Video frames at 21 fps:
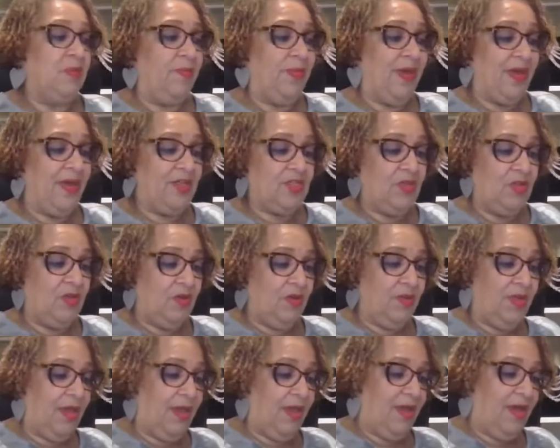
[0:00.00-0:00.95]
to match. So you're
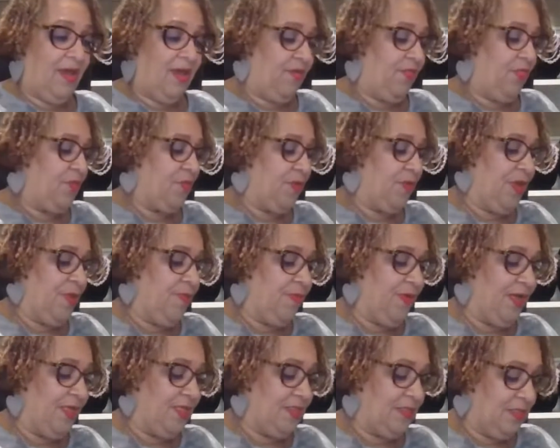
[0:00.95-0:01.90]
going to have 3
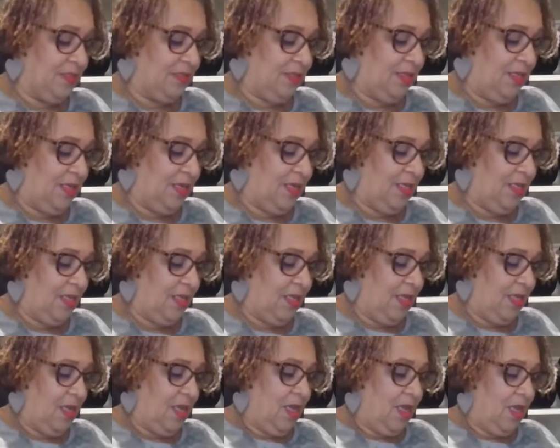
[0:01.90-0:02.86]
bracelets in
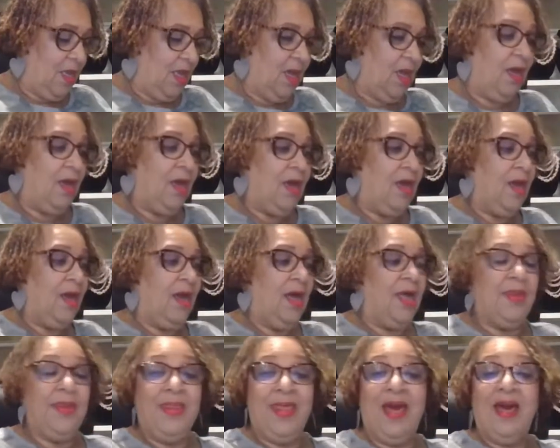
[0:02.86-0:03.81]

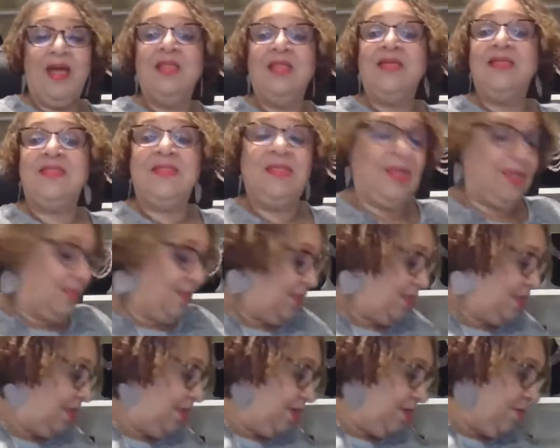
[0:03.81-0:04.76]
a necklace in
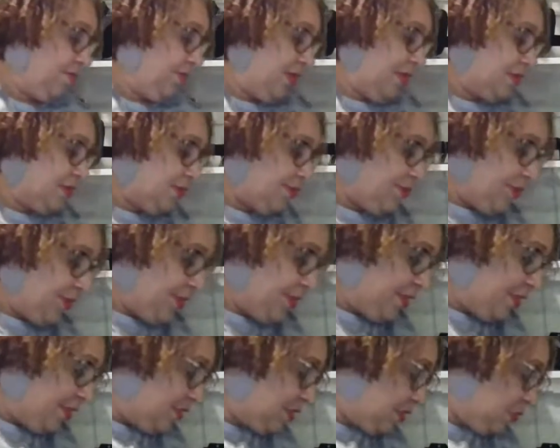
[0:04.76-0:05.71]
the earrings for
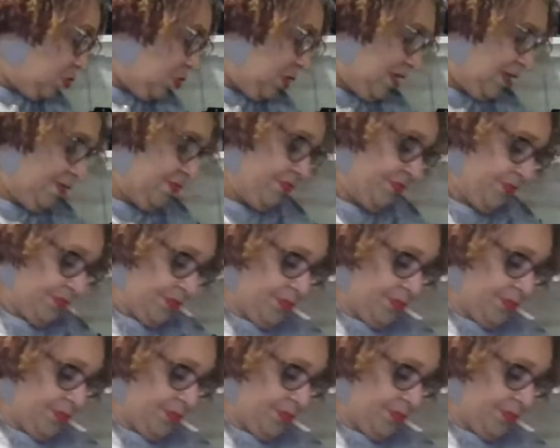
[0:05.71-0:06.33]
this one.